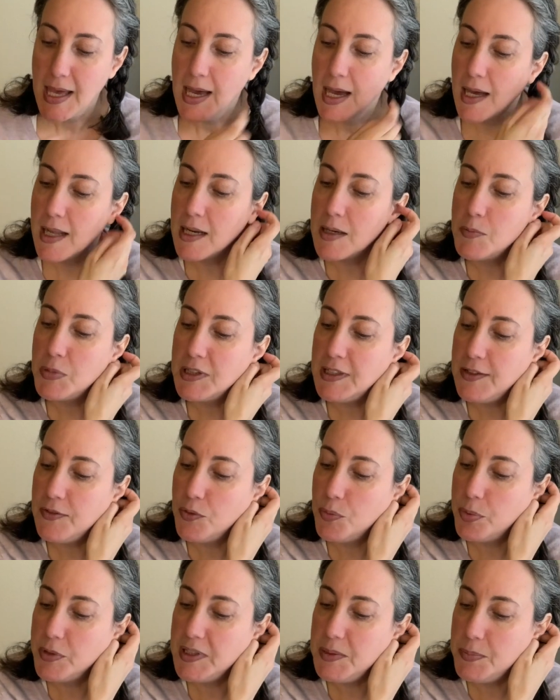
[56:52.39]
An
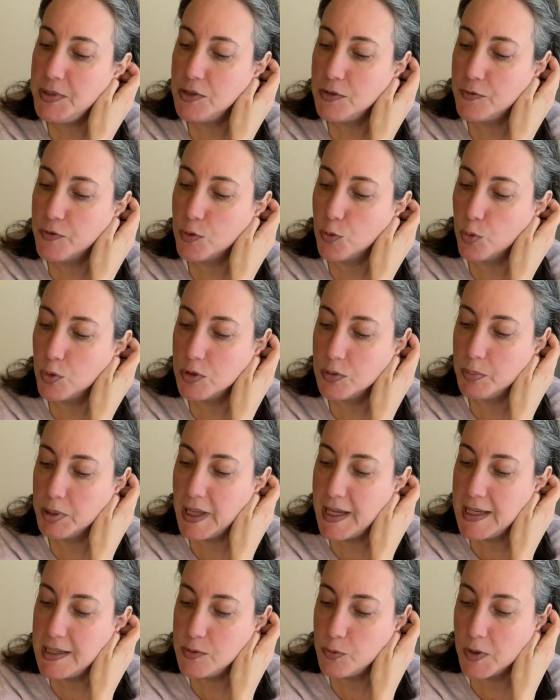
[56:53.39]
unbelievably beautiful wool
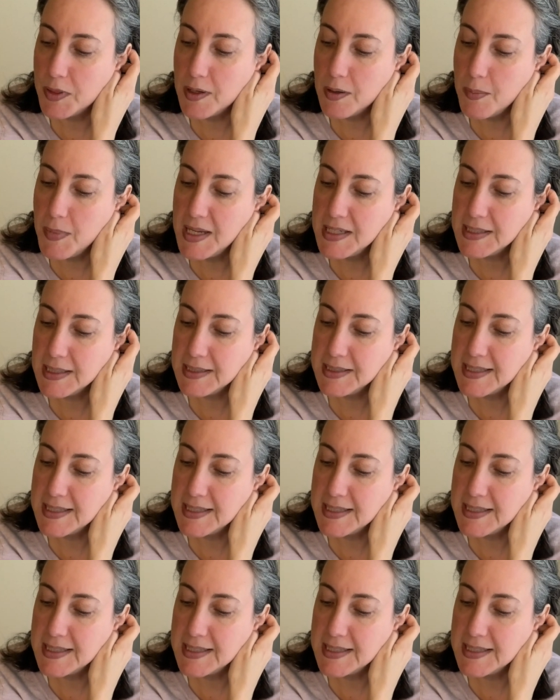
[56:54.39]
blend with an amazing